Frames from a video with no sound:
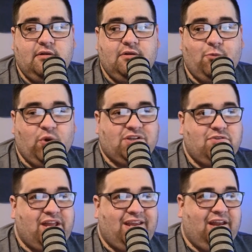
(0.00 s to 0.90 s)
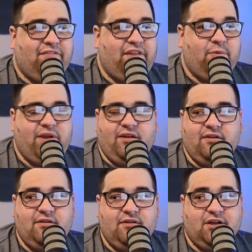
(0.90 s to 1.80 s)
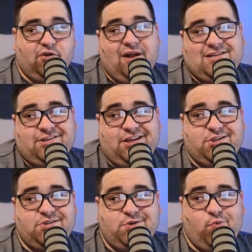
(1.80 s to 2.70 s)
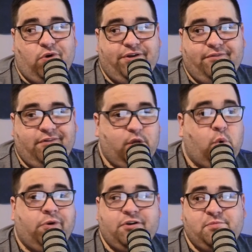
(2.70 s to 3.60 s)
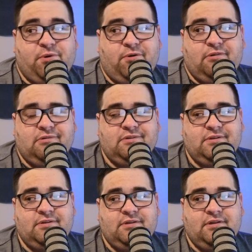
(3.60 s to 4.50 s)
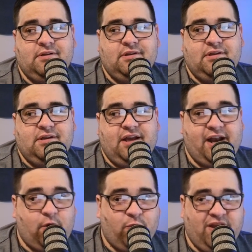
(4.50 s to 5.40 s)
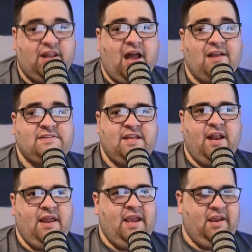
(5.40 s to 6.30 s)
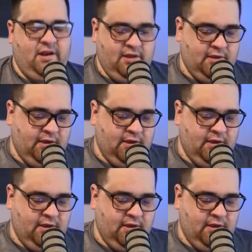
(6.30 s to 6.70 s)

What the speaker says: What do they get if they win? Congratulations, you won the Orange Bowl. And I realize that in...